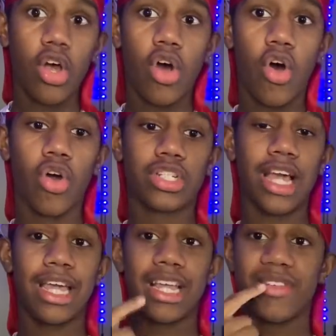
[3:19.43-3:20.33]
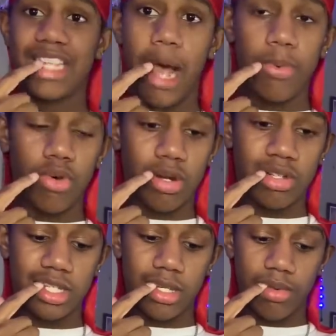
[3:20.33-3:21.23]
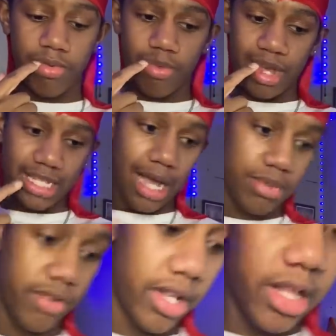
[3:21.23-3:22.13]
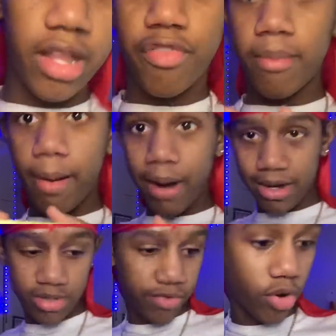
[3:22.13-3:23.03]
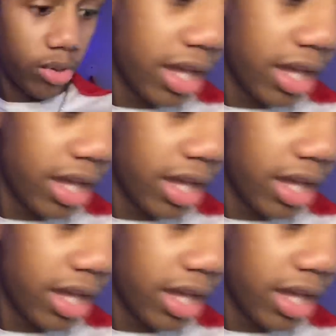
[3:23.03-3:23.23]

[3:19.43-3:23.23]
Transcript: or should I get top grills for my top teeth? Because these are for my bottom teeth only.